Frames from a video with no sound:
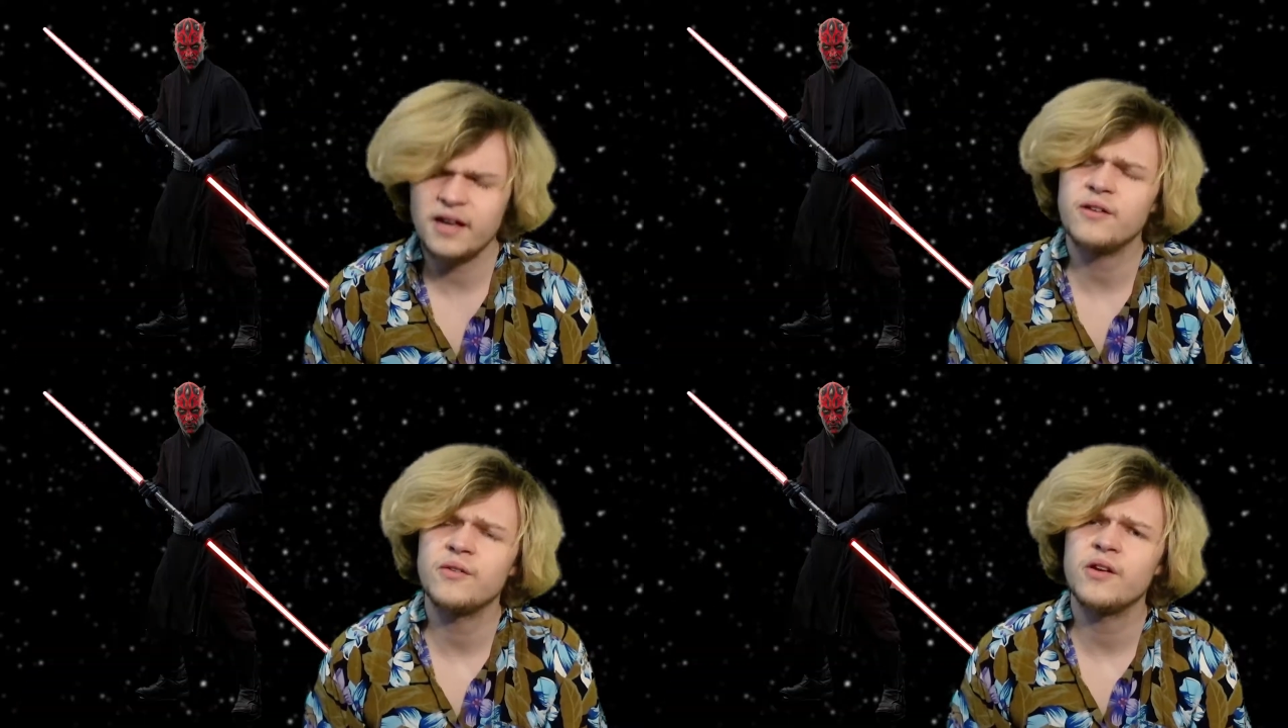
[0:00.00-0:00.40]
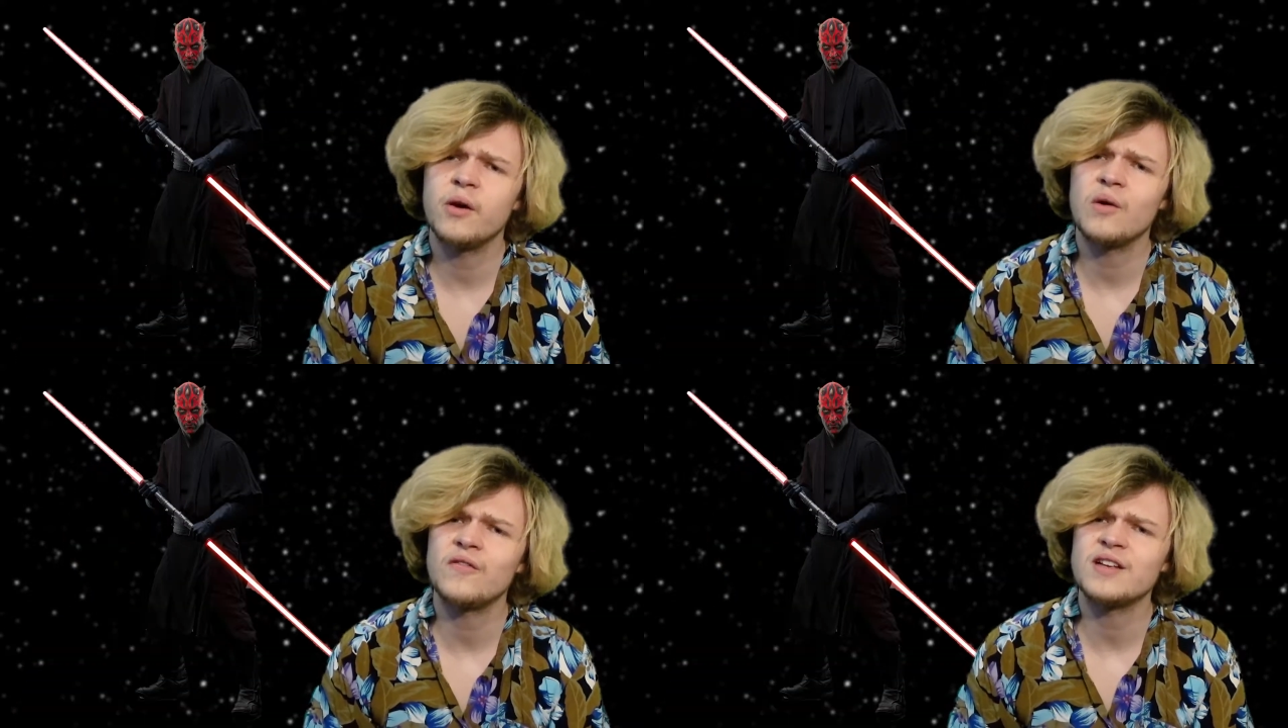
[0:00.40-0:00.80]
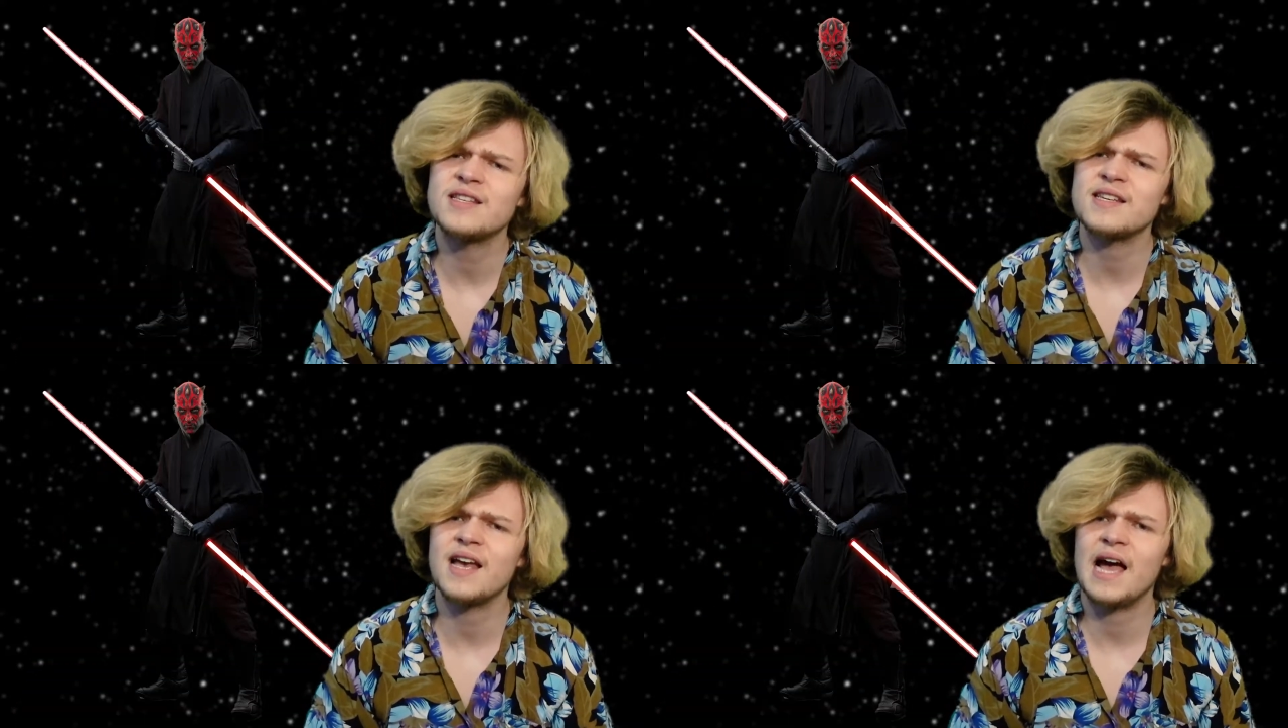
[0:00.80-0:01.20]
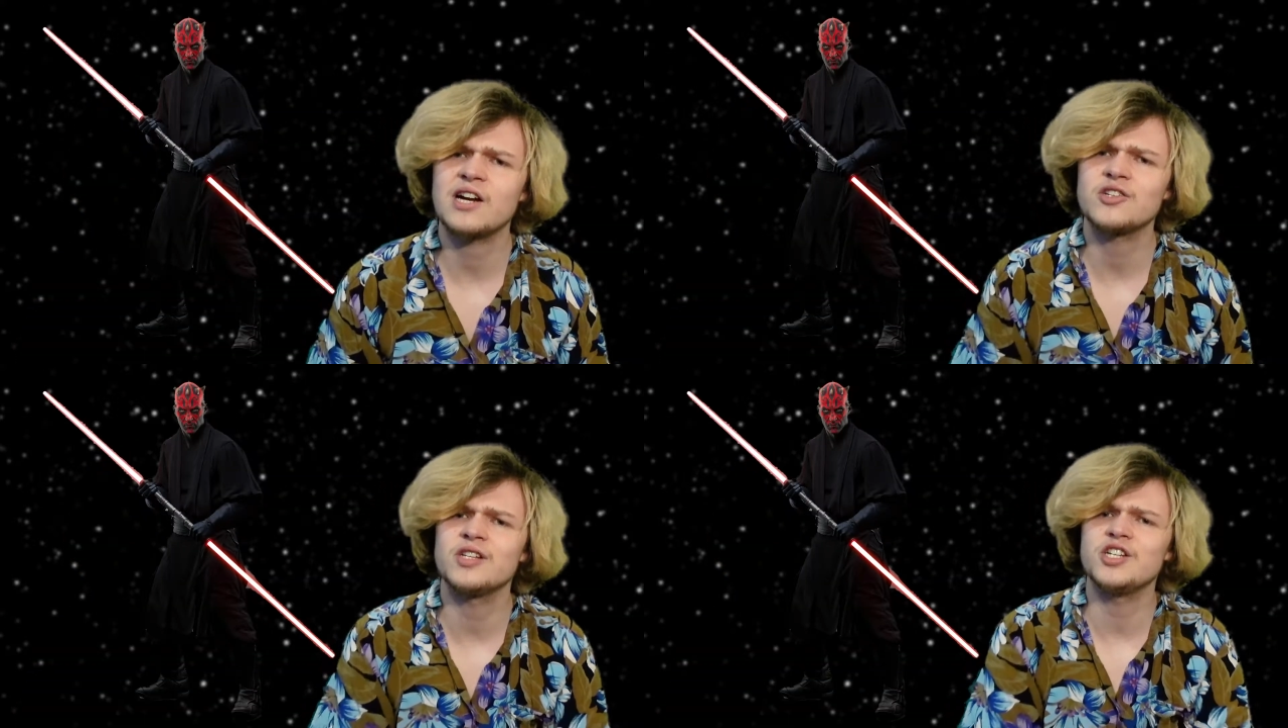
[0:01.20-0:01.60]
I don't know if it's
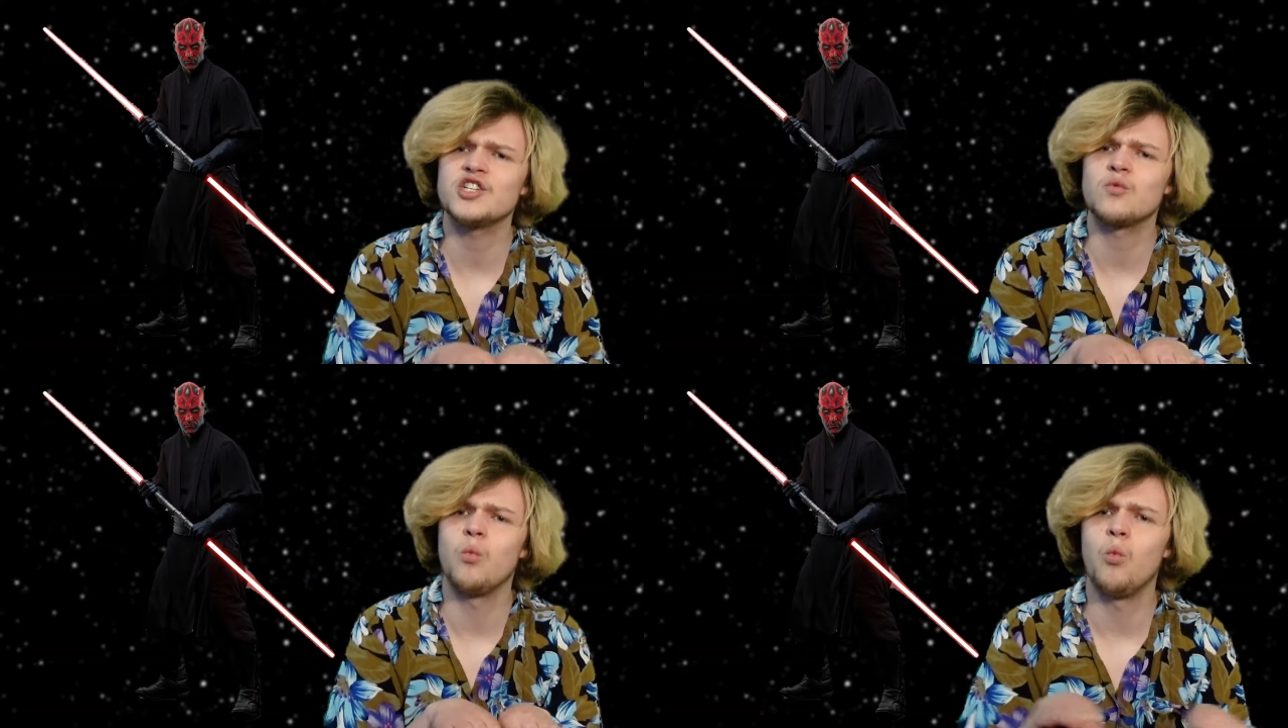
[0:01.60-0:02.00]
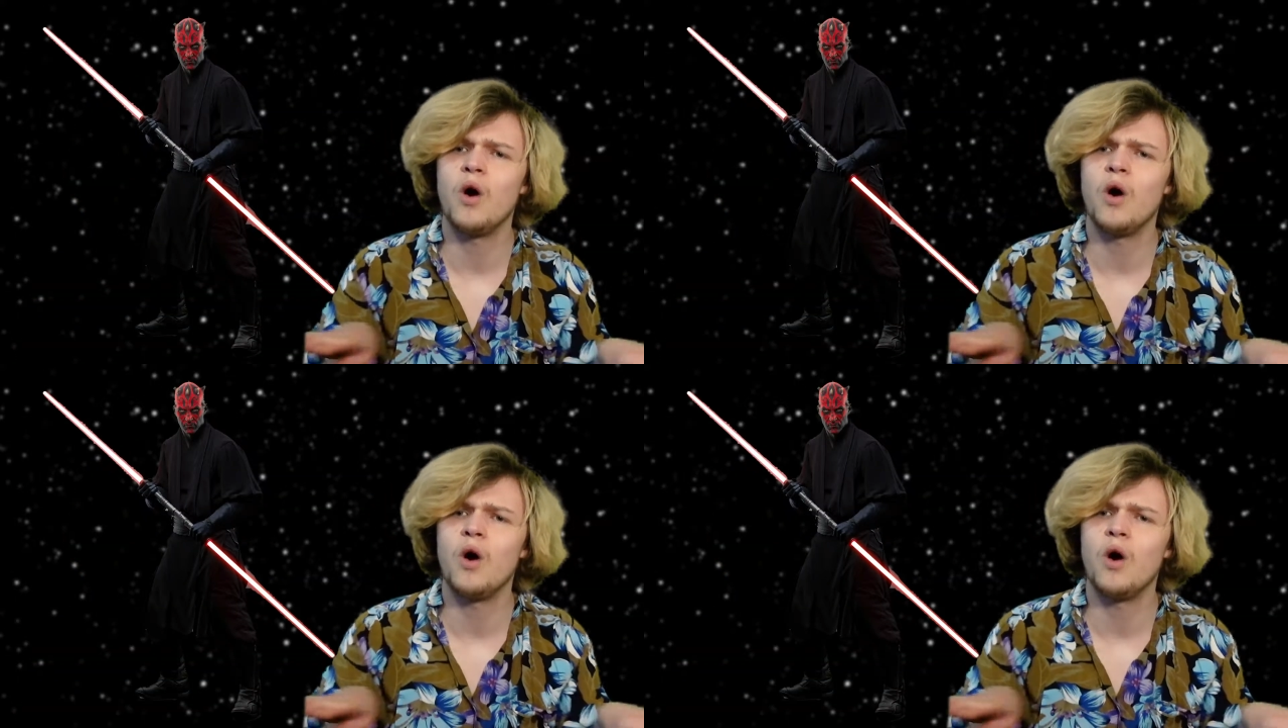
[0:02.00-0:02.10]
actually just